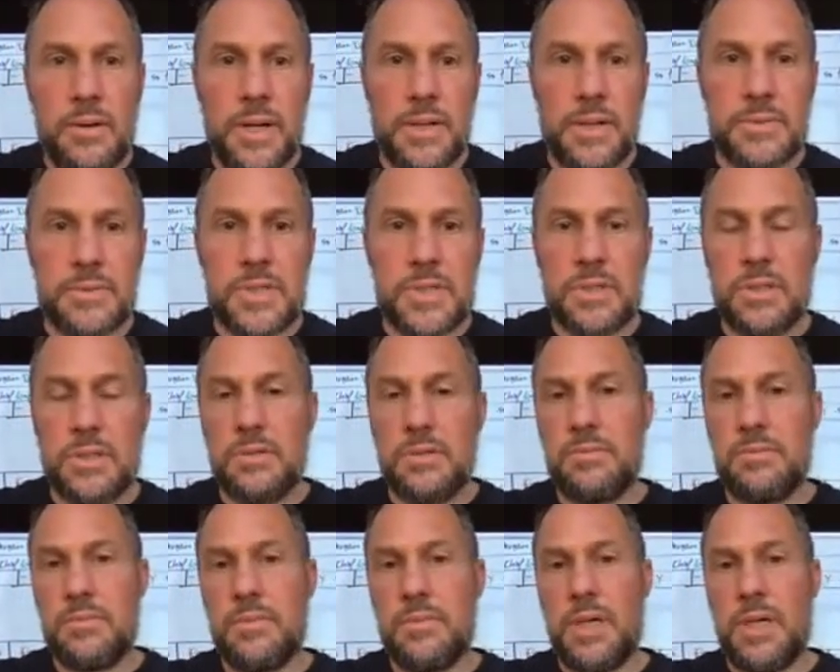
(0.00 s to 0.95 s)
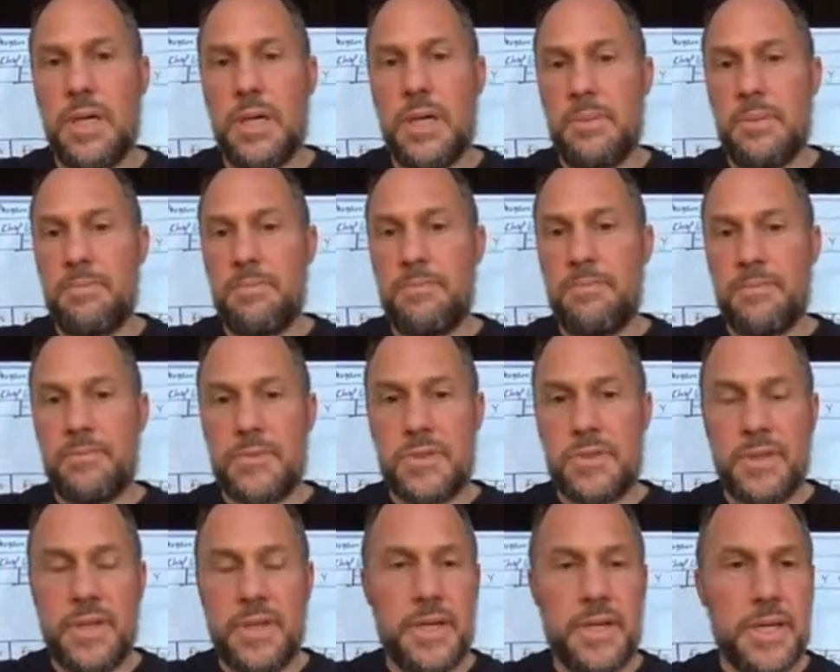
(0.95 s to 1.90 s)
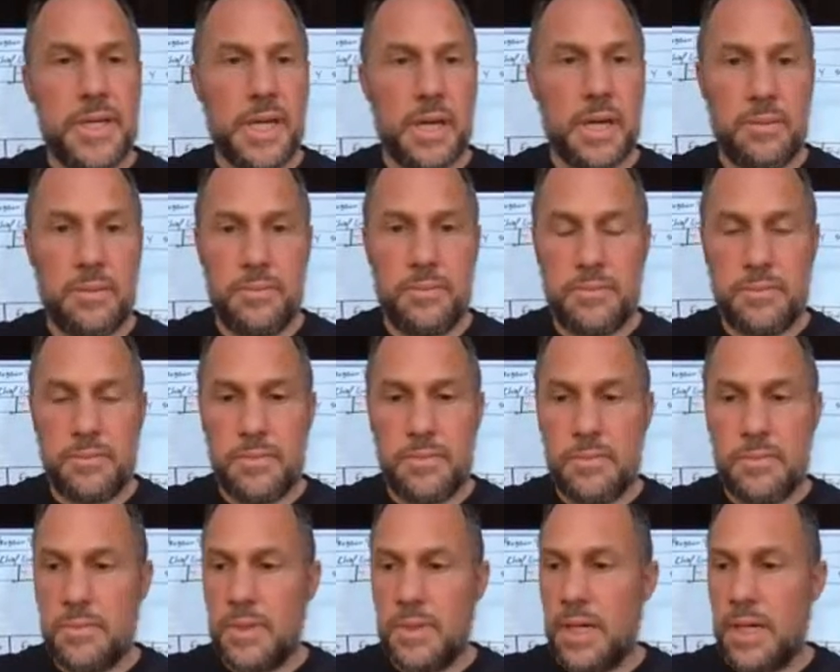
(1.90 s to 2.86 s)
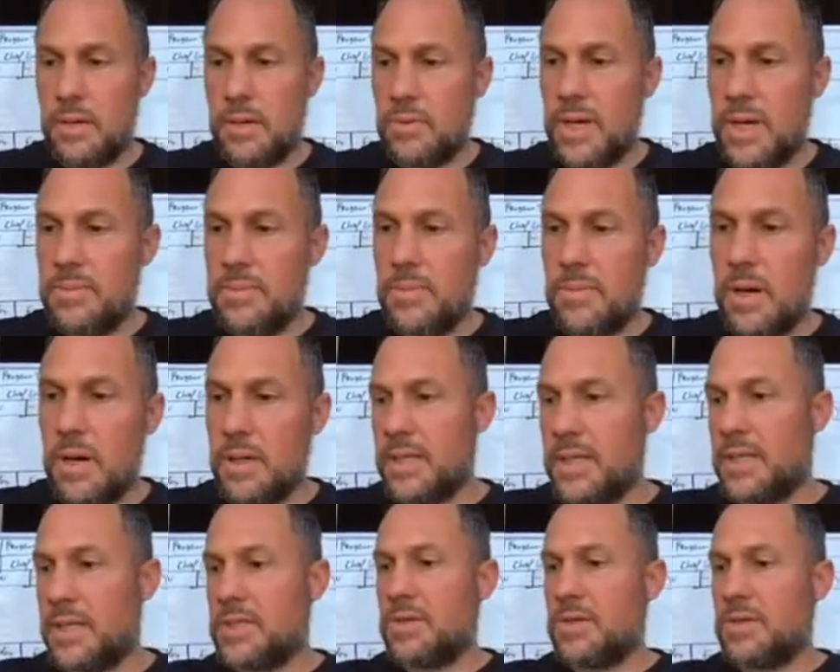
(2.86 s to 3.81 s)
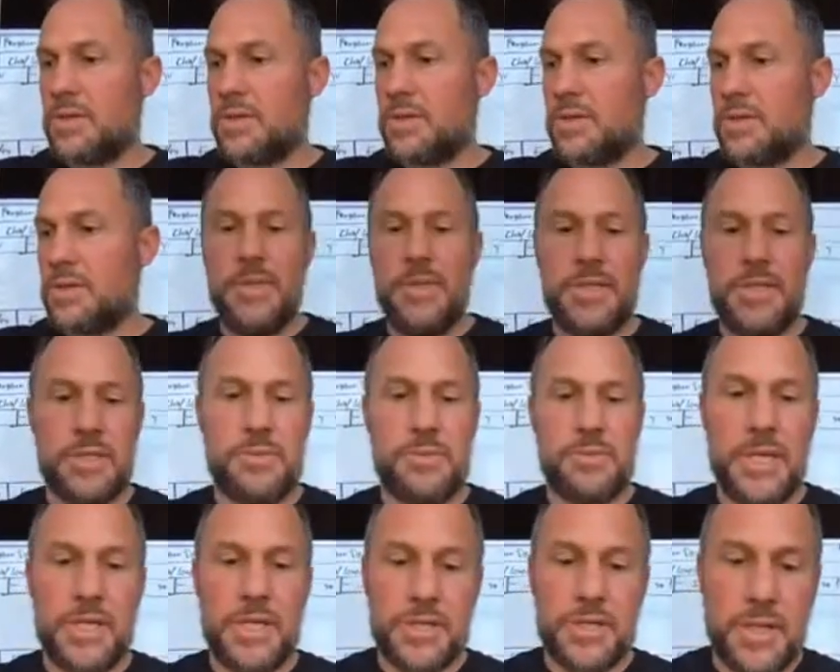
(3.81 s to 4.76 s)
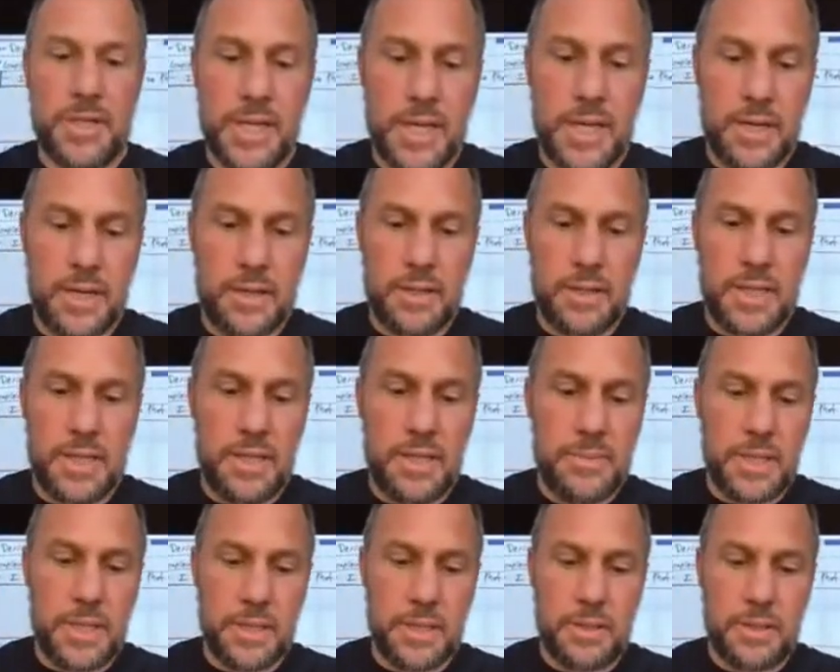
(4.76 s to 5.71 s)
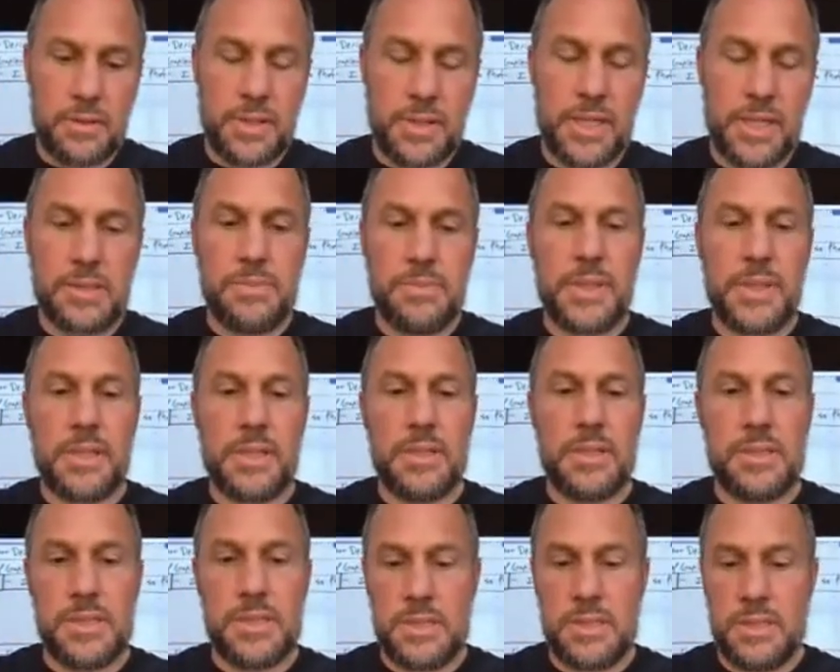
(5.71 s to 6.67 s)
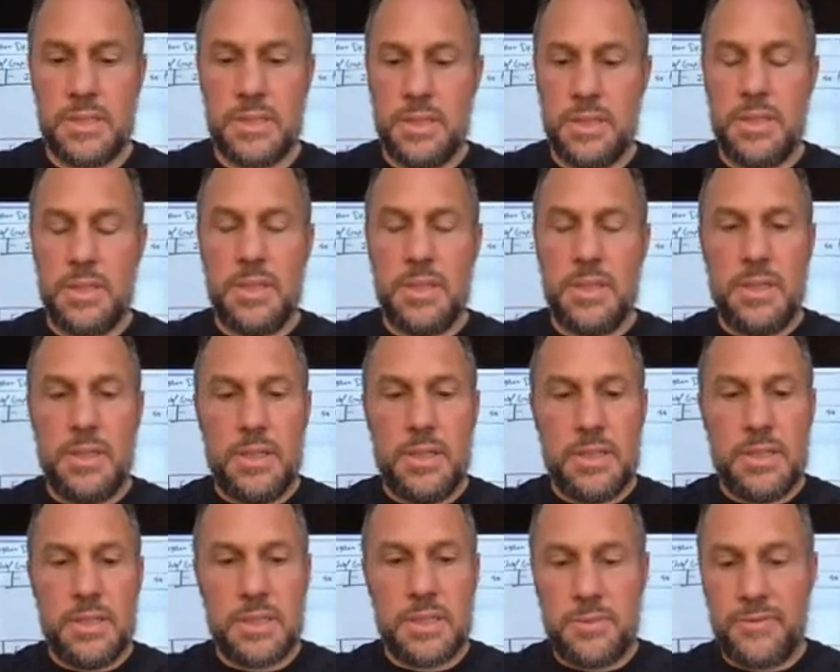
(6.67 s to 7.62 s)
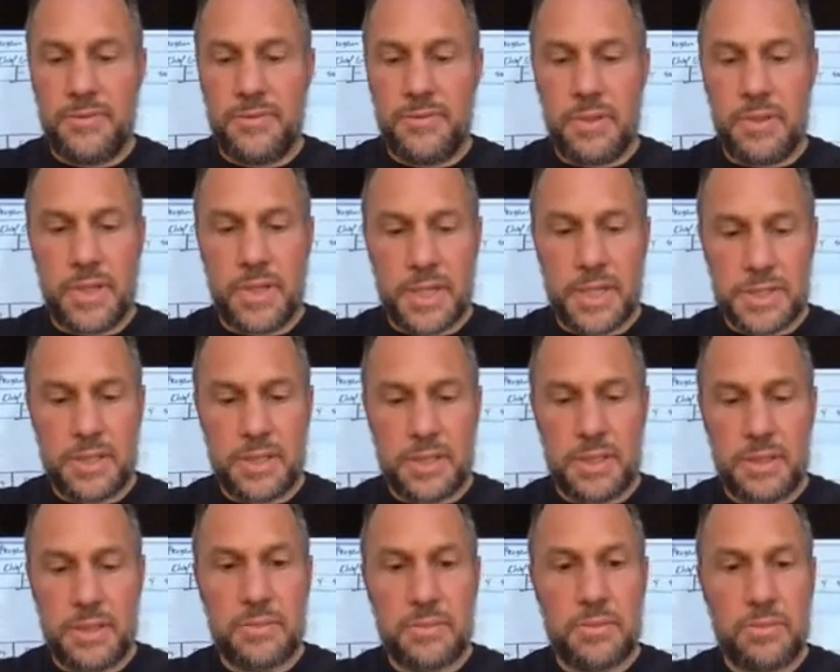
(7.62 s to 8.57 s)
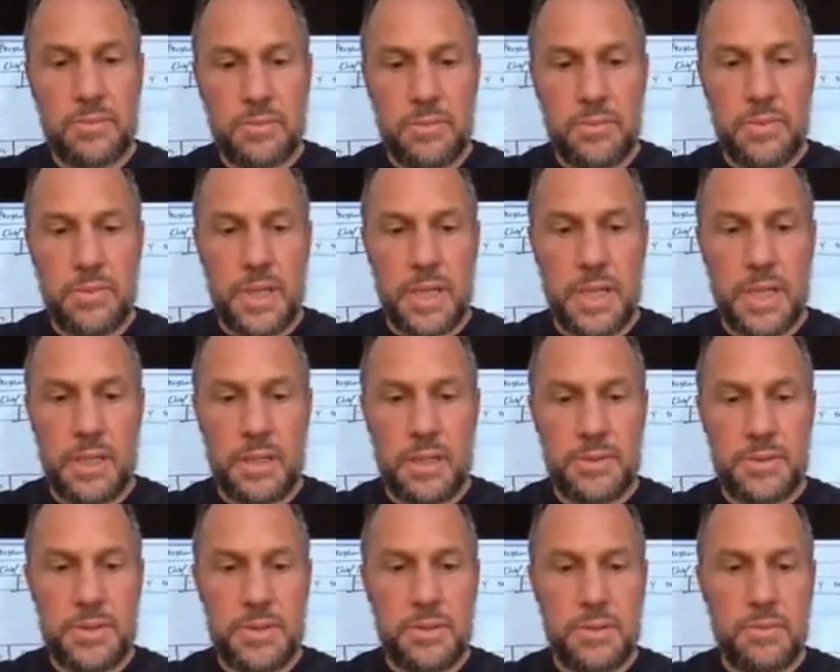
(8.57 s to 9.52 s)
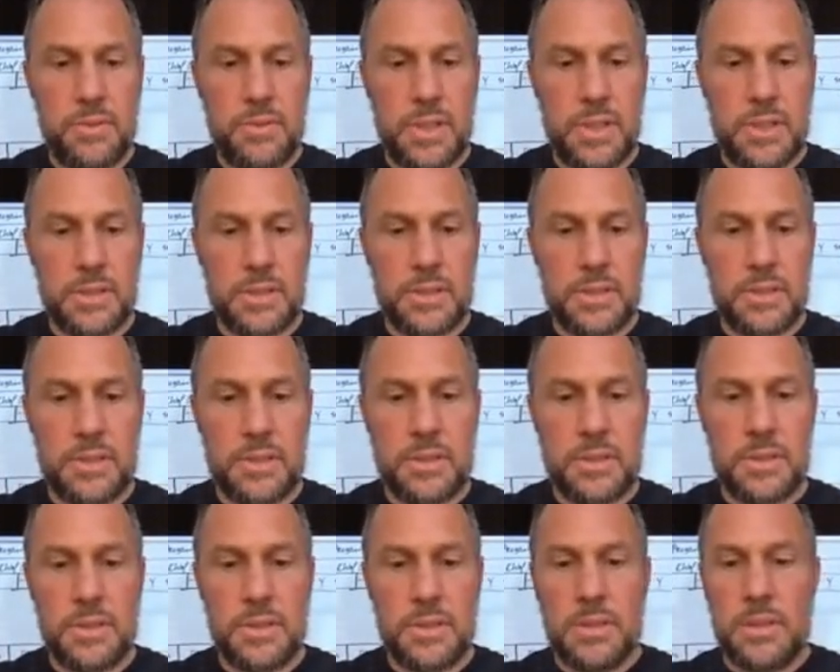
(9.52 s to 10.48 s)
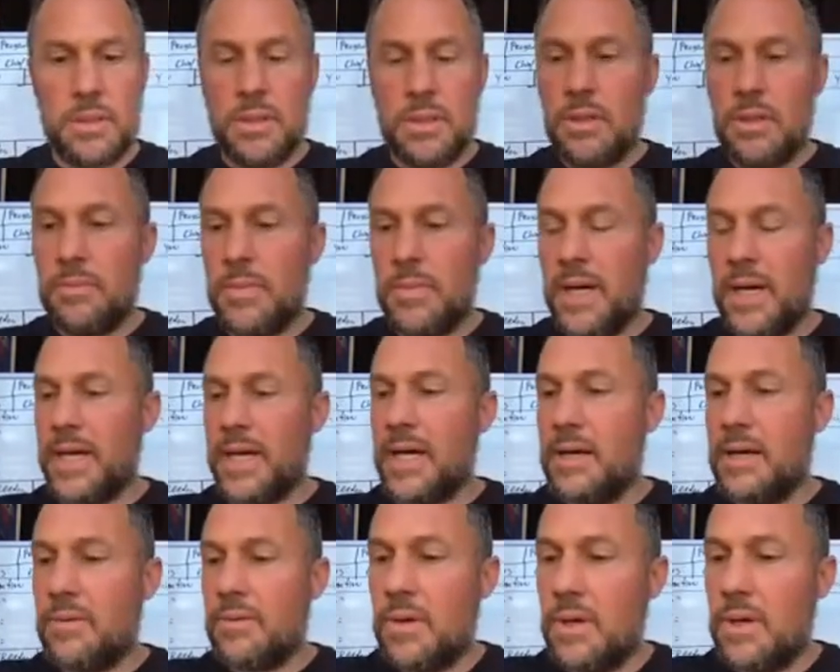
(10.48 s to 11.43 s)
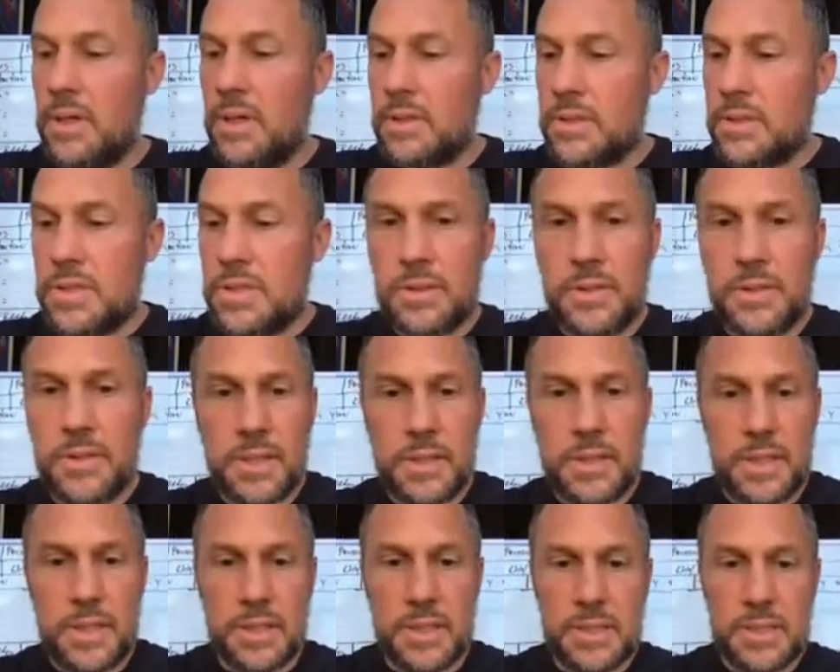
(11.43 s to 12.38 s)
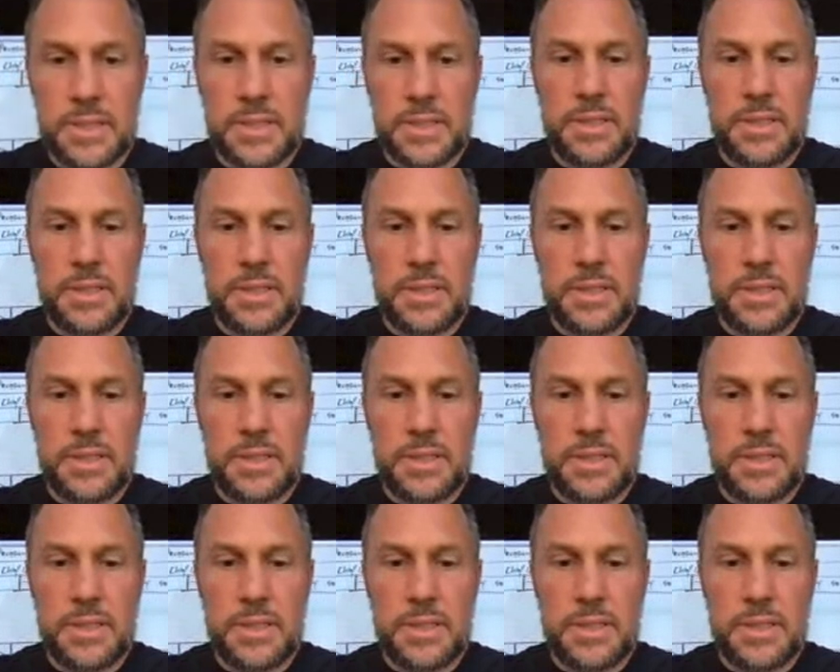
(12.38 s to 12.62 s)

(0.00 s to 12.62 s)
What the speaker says: So there you go. Red Marketing is great. Let me just make sure I got her email correct, because some of you actually do want. Oh, I got it wrong. So here it is.